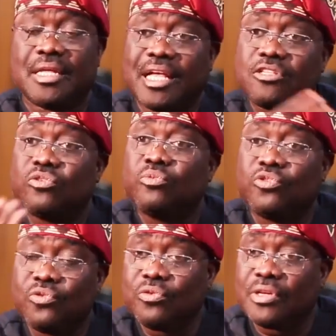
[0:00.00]
It has
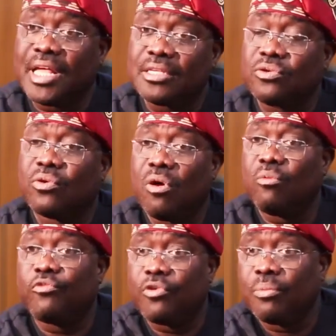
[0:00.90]
to
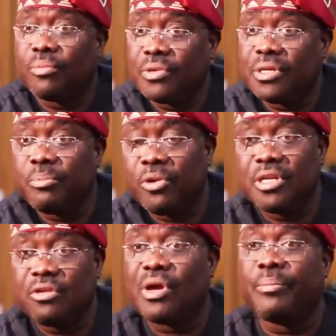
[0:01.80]
come from the
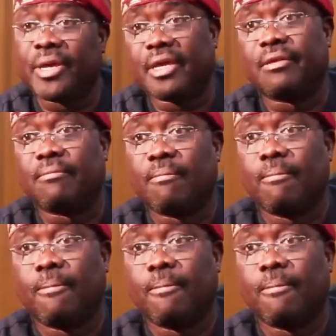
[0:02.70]
money you are making.